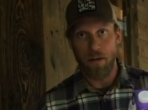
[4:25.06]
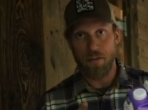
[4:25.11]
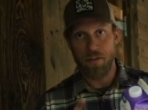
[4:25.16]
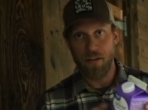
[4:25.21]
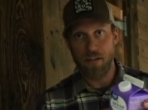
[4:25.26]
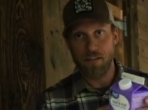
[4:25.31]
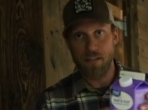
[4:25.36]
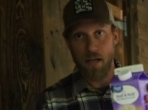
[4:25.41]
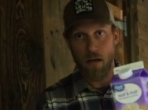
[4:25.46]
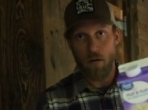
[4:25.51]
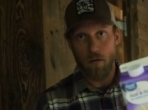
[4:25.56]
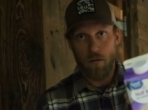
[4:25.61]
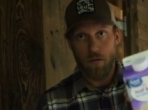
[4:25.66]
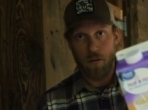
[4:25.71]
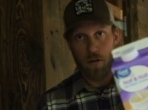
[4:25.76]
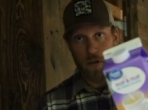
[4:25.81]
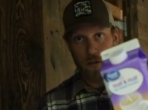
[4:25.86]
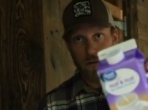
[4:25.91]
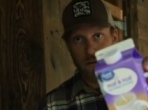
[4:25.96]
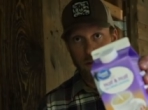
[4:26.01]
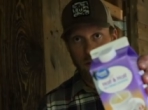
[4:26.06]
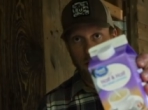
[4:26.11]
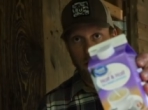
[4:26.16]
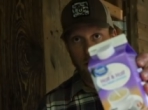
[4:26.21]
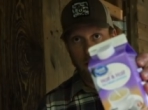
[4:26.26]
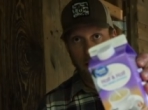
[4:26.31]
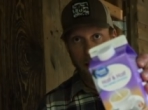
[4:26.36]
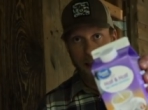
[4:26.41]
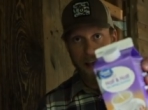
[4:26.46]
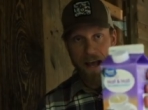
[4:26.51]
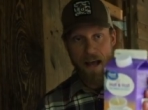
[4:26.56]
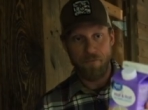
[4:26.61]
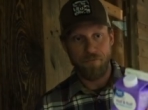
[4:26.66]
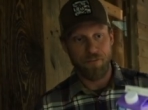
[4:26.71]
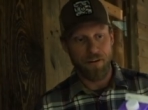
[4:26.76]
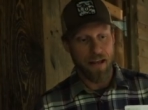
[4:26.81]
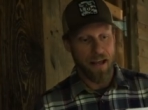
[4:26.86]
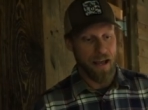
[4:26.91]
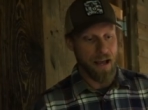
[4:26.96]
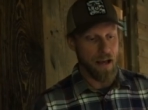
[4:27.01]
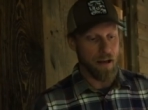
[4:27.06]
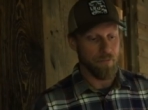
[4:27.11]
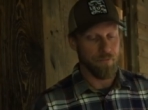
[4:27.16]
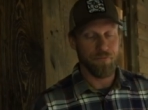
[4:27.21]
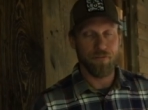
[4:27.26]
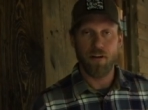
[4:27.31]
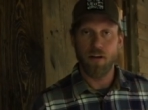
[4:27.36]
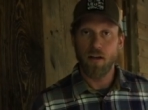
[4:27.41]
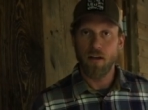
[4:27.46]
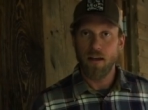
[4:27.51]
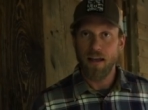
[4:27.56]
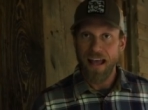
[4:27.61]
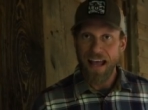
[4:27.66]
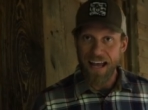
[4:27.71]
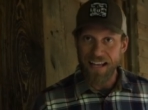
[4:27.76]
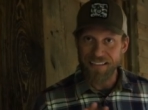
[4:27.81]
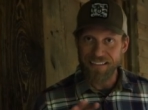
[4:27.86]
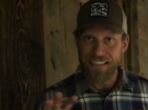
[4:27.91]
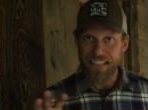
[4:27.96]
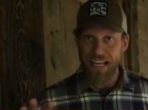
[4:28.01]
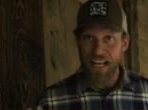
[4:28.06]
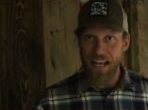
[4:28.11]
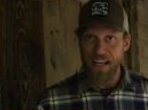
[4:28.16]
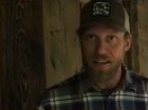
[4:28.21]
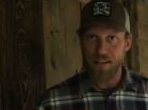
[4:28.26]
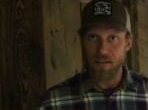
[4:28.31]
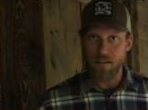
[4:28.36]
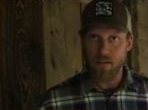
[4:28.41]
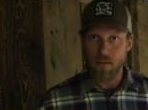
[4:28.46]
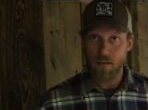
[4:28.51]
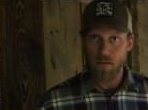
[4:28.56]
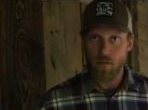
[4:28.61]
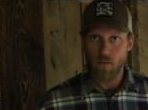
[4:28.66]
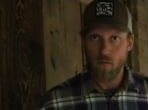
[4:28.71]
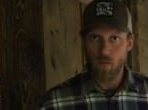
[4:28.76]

my things out, the, the half and half, at the end,